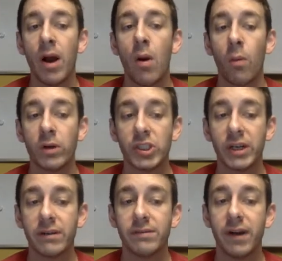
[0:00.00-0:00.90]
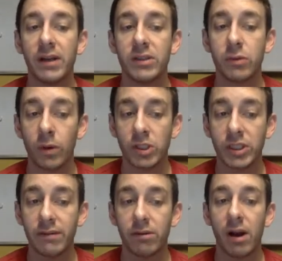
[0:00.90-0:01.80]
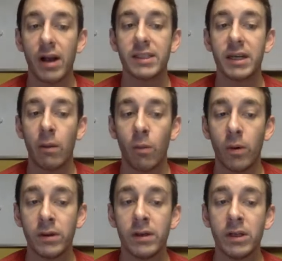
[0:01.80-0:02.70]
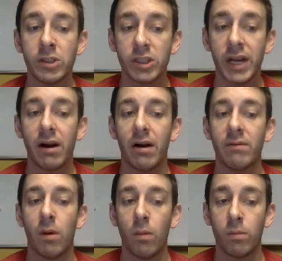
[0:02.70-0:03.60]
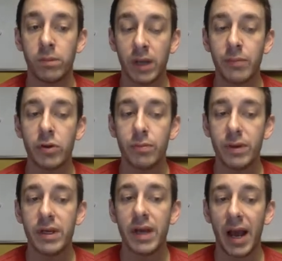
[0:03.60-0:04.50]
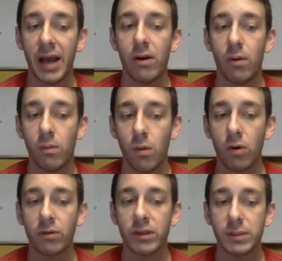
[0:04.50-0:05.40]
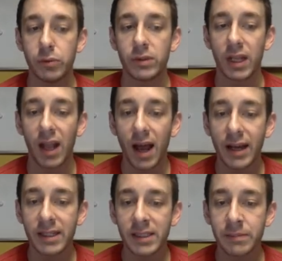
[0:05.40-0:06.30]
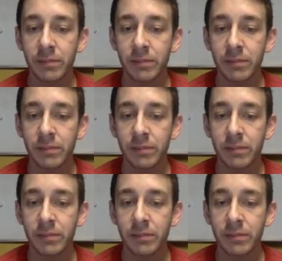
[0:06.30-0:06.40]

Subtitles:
1 share of Pfizer, 1 share of Verizon, and 1 share of WBA, or Walgreens Boots Alliance.